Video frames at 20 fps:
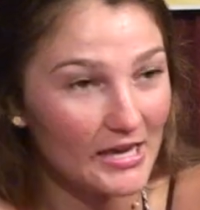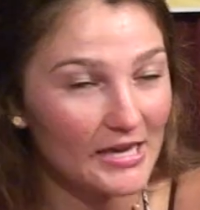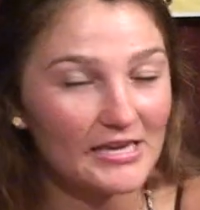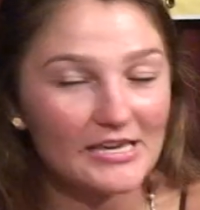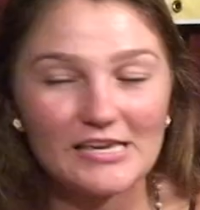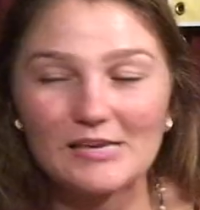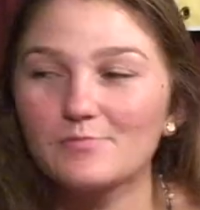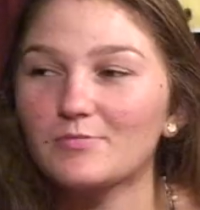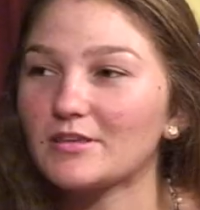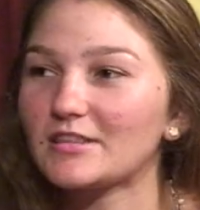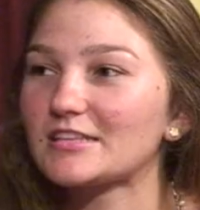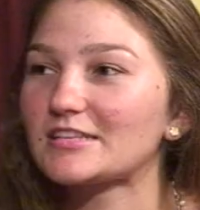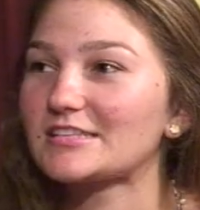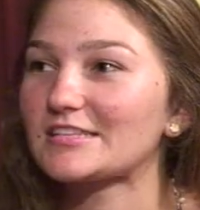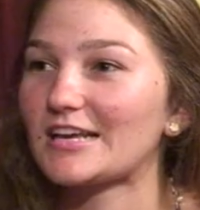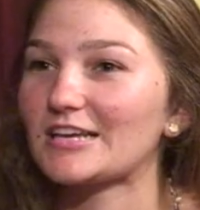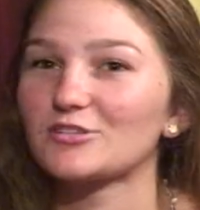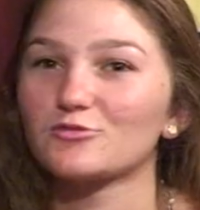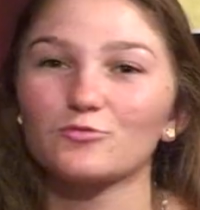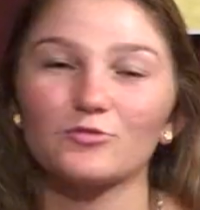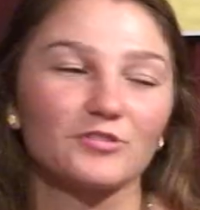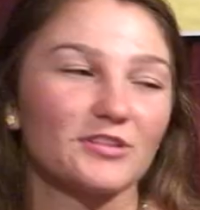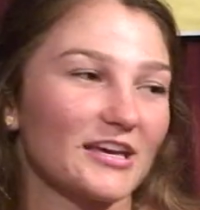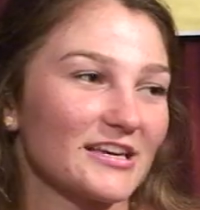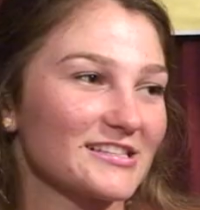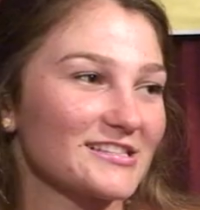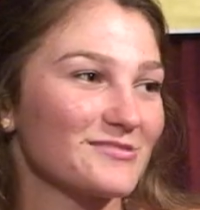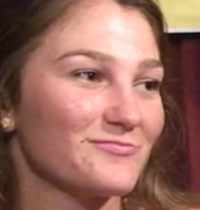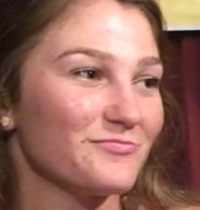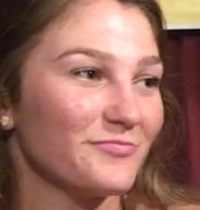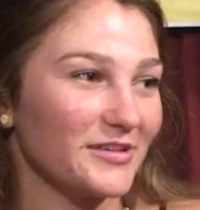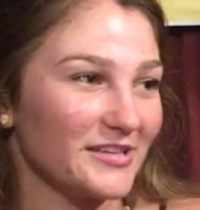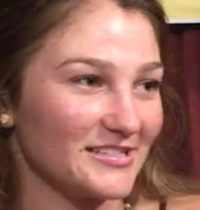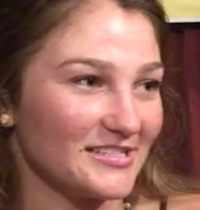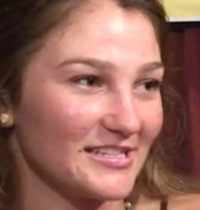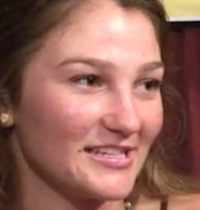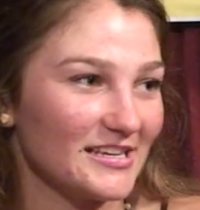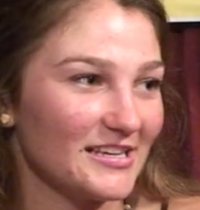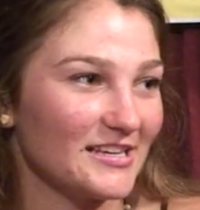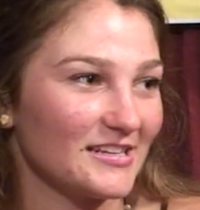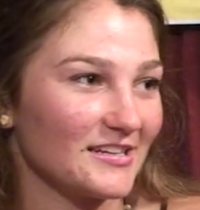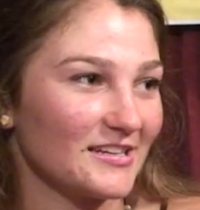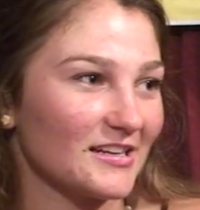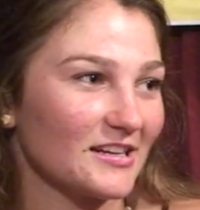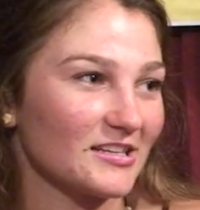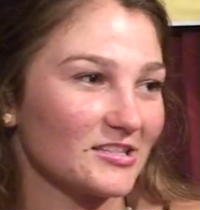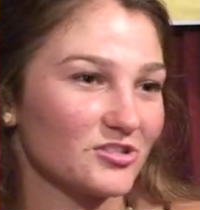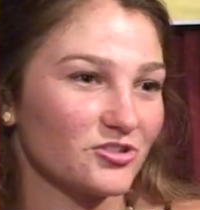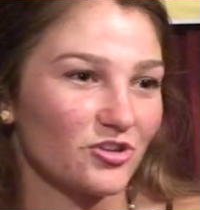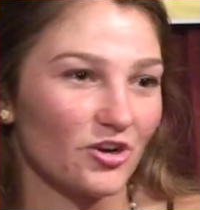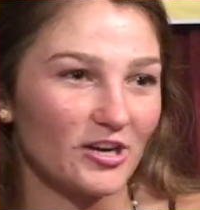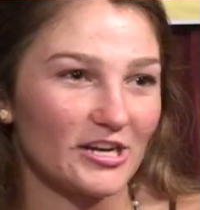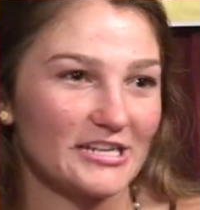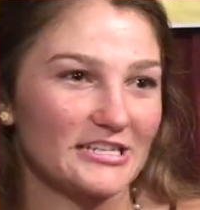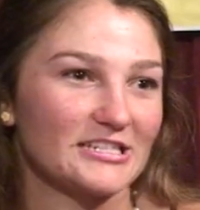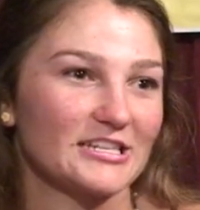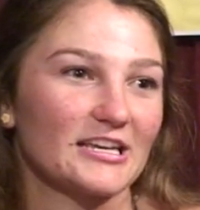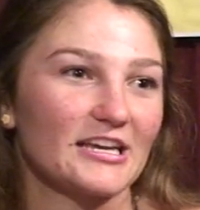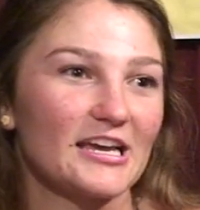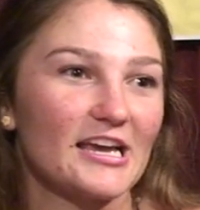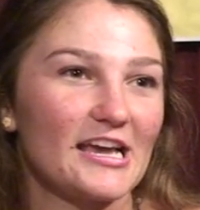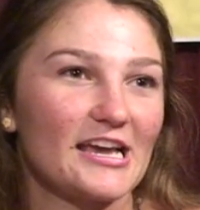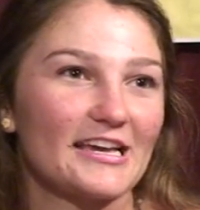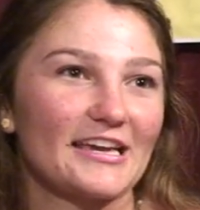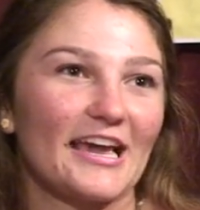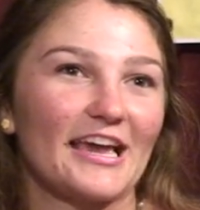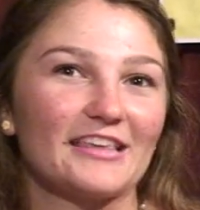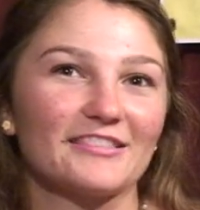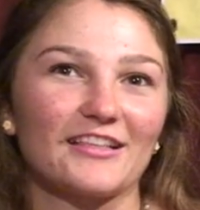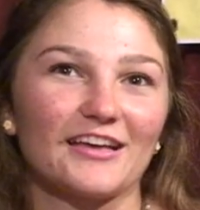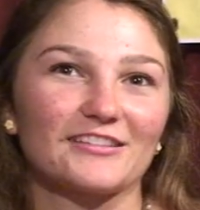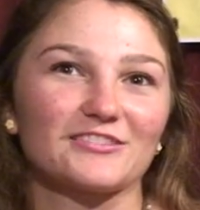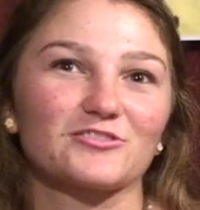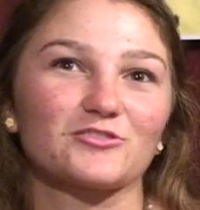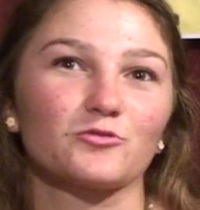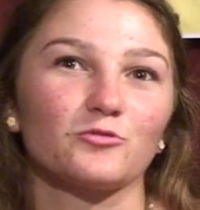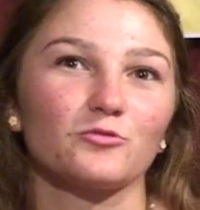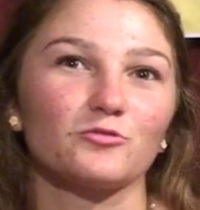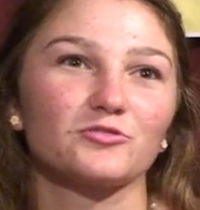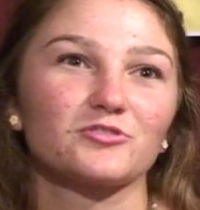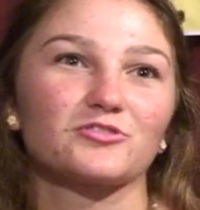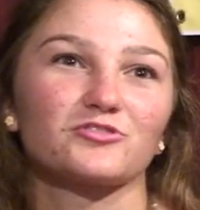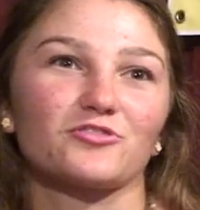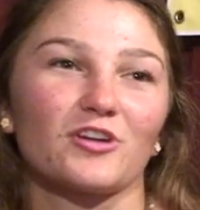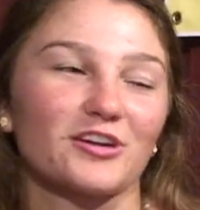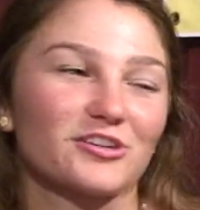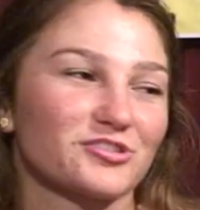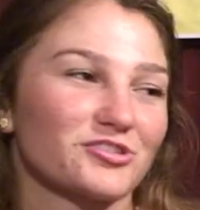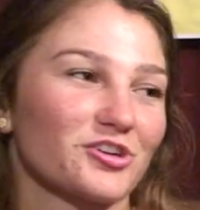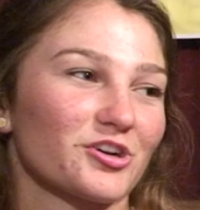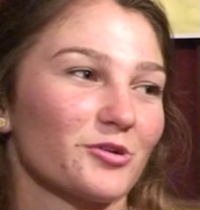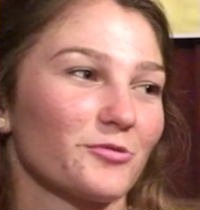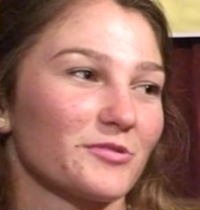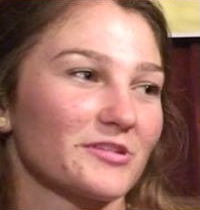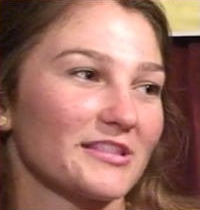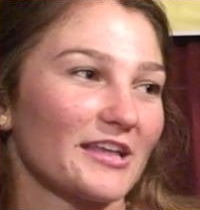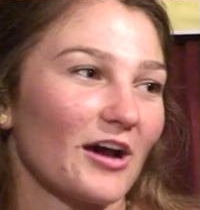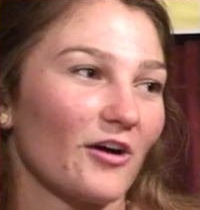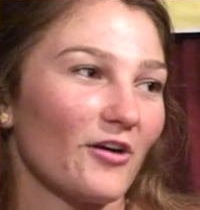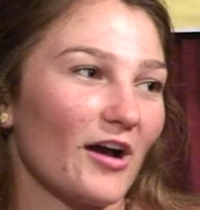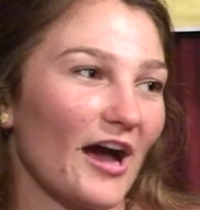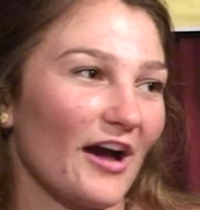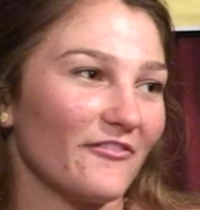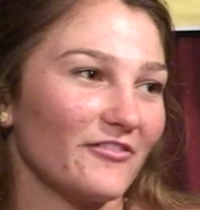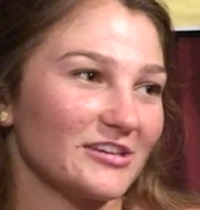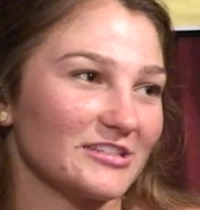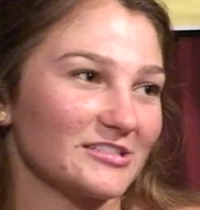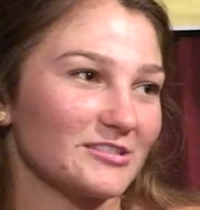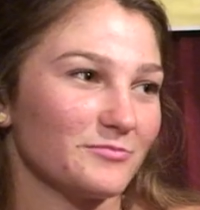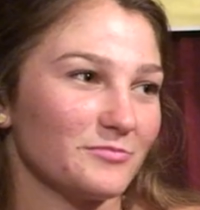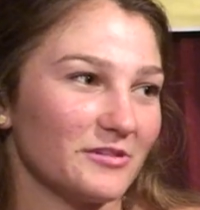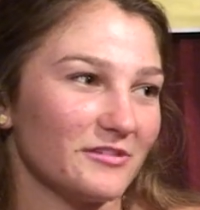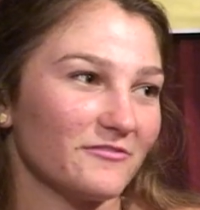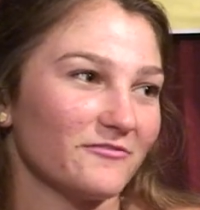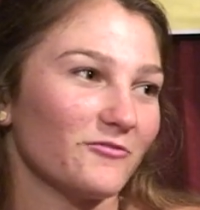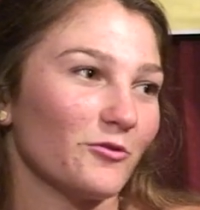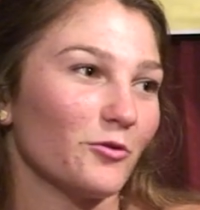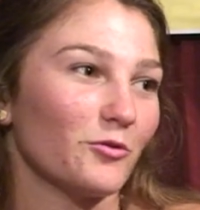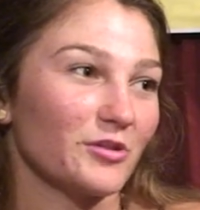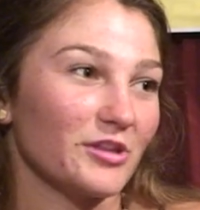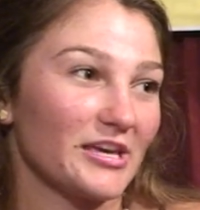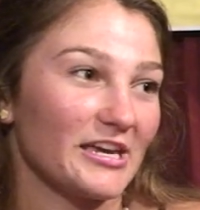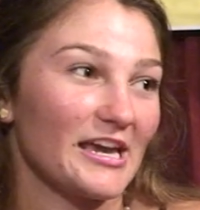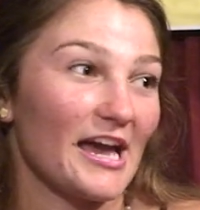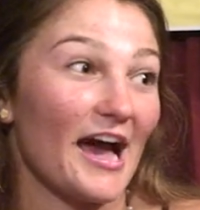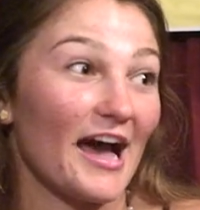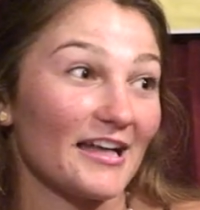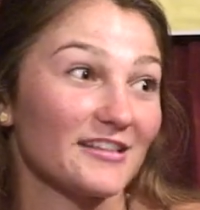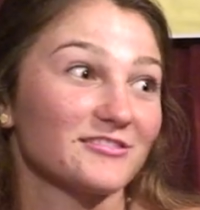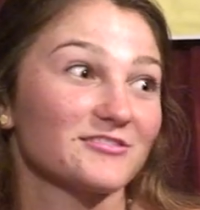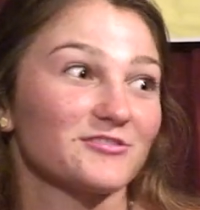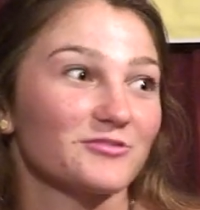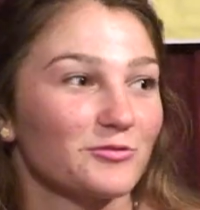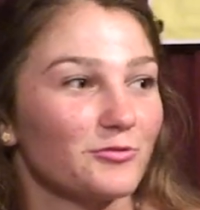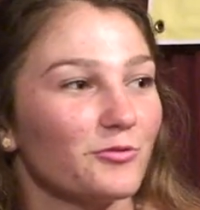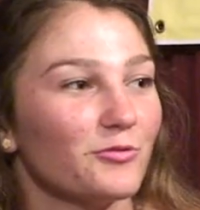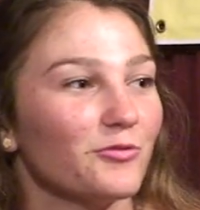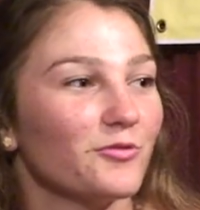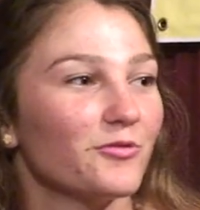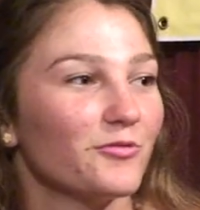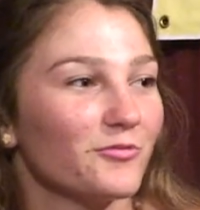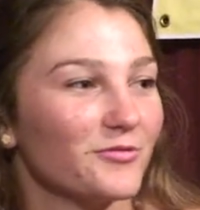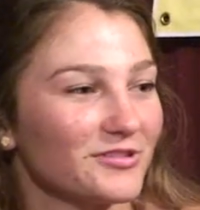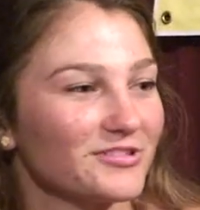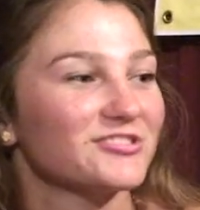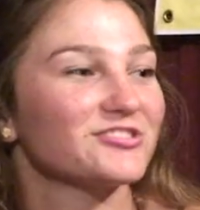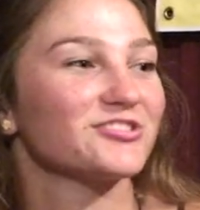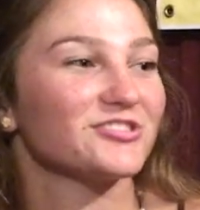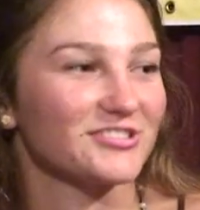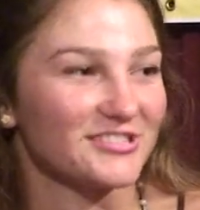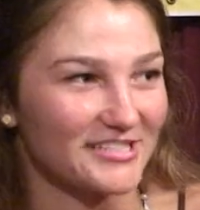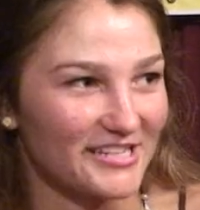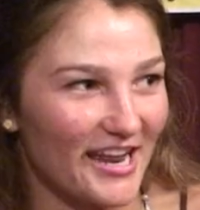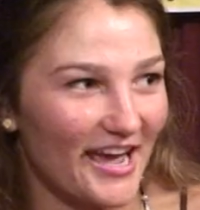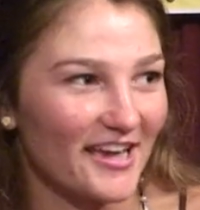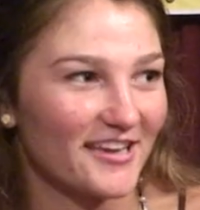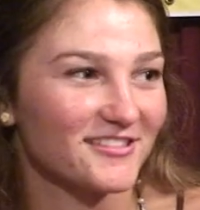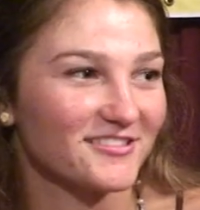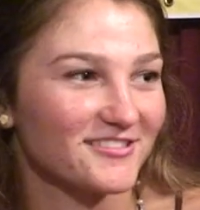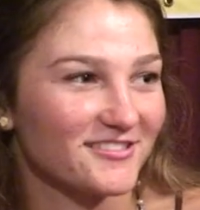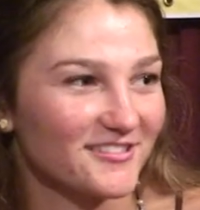keeping the schedule nice and busy and starting to gain that school structure without having to be fully at school, which is nice.